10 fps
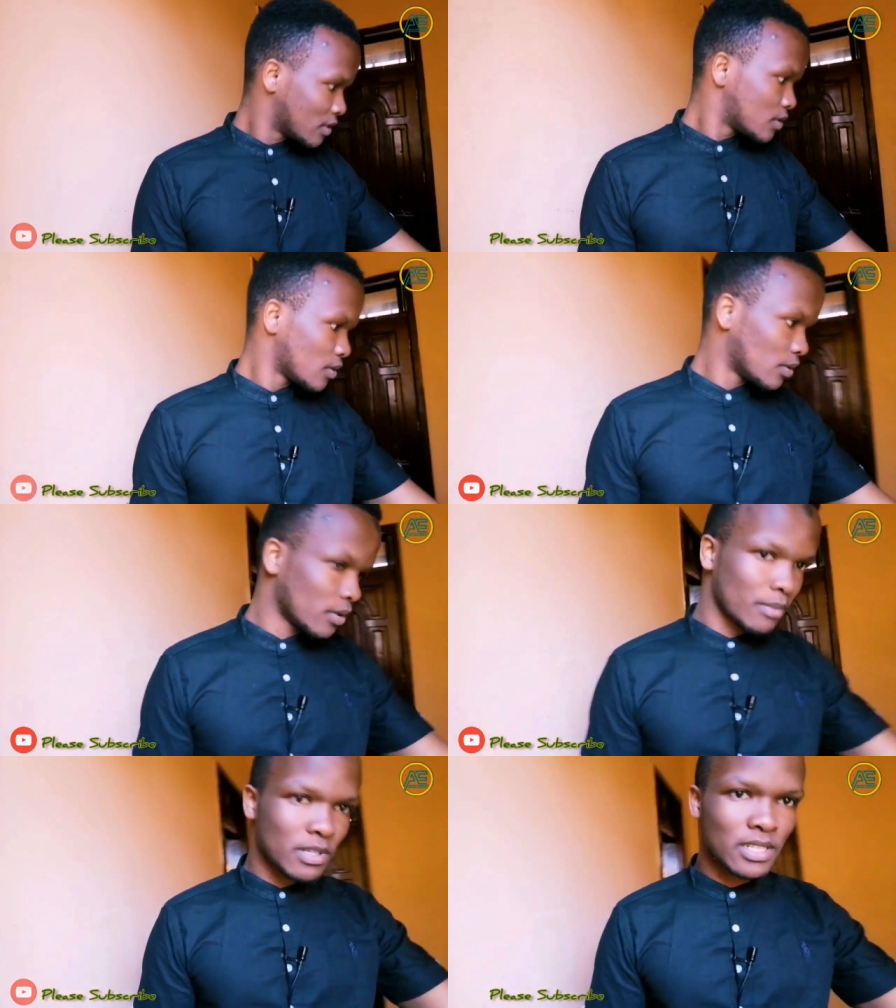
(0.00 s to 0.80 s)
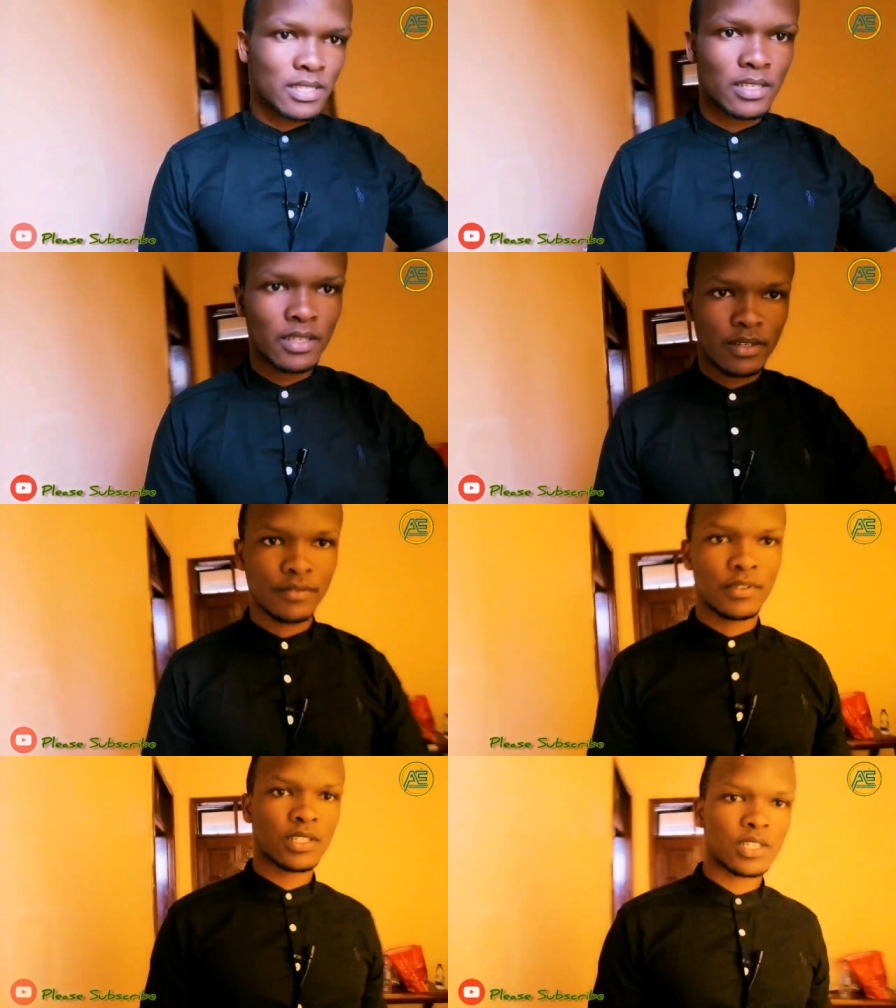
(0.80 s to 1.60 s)
So I'm just here
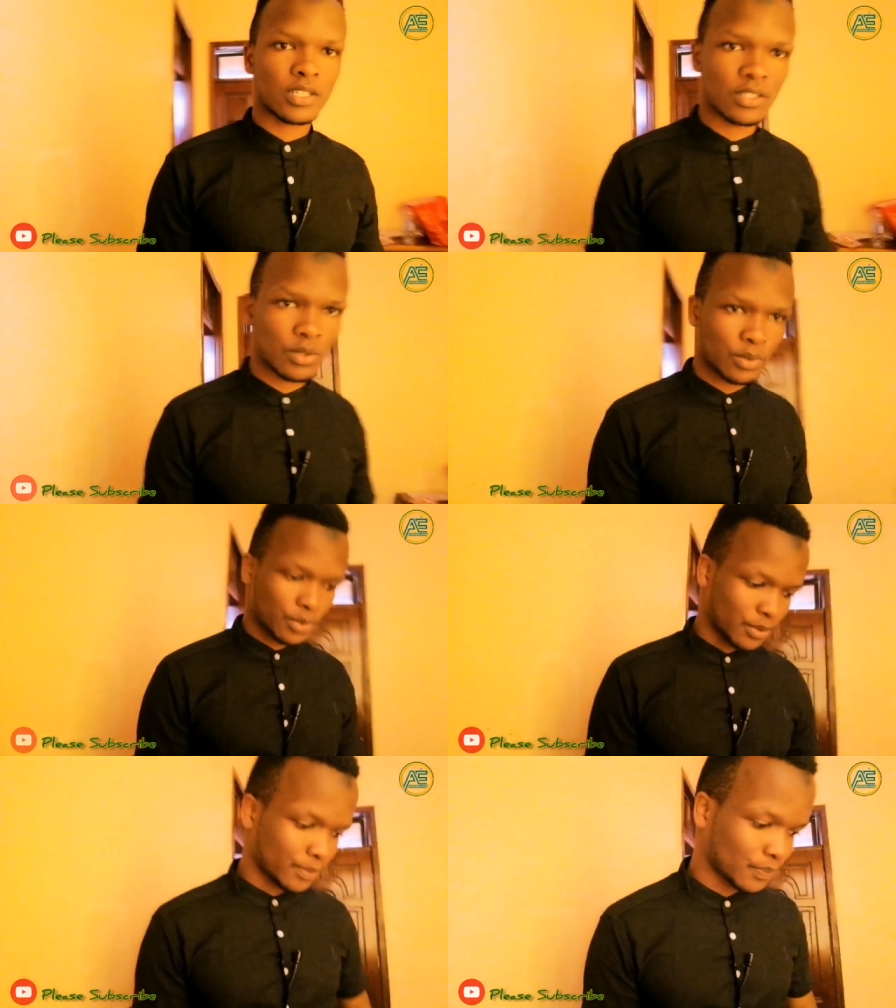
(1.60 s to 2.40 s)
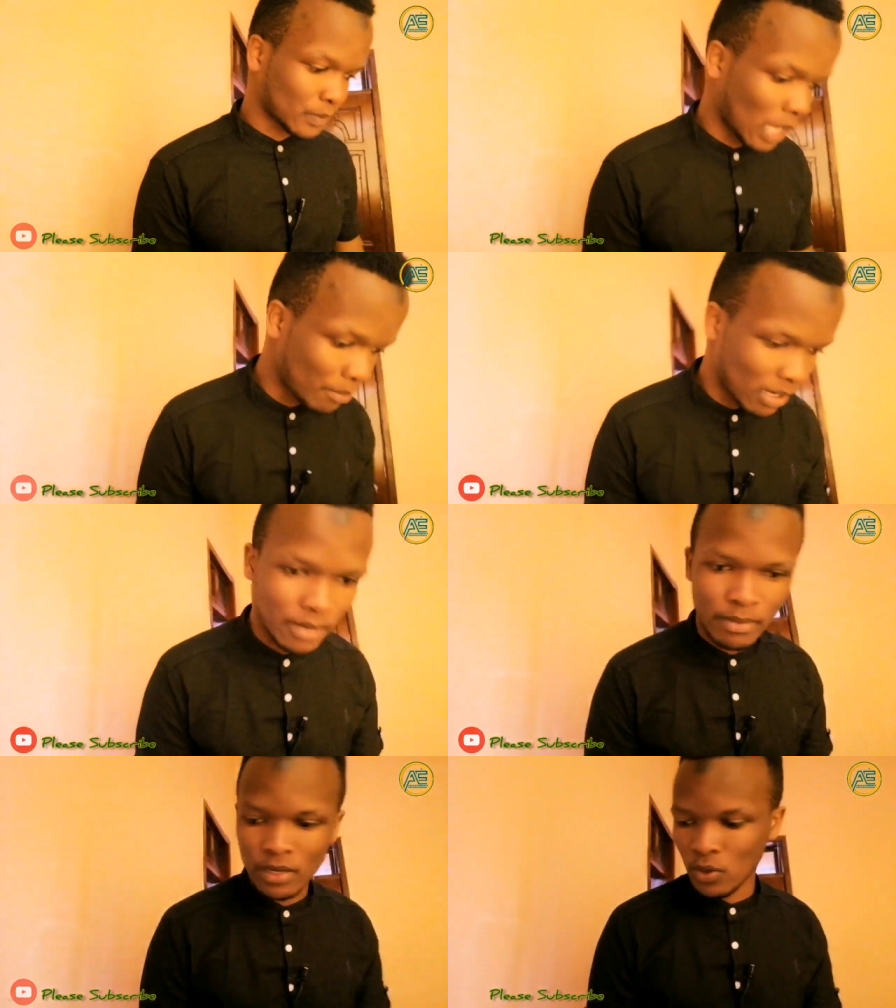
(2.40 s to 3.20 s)
finishing to
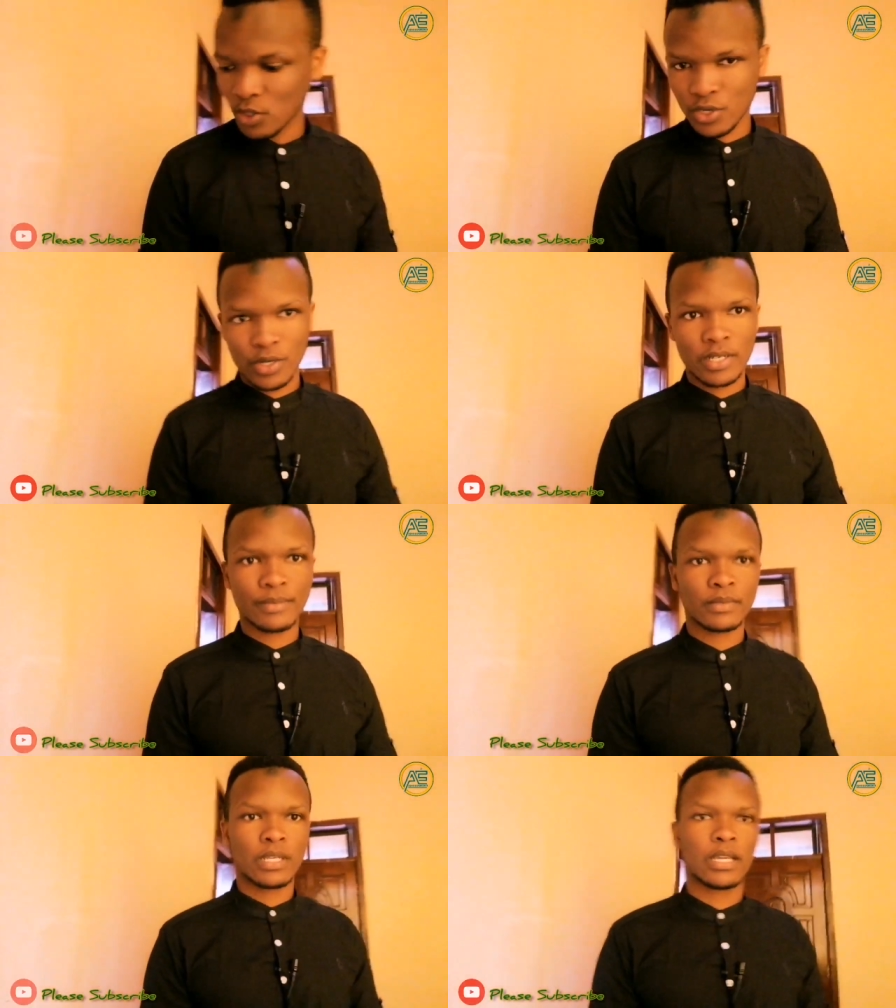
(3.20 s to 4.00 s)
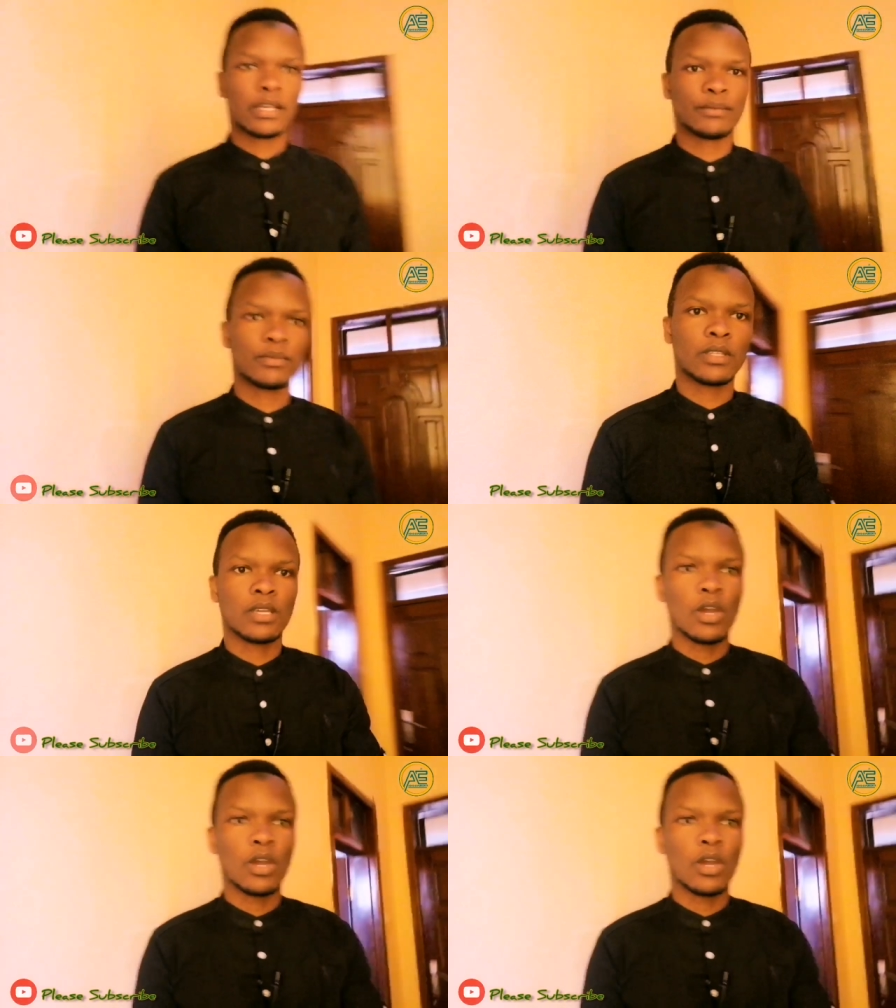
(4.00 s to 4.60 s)
apply my lotion and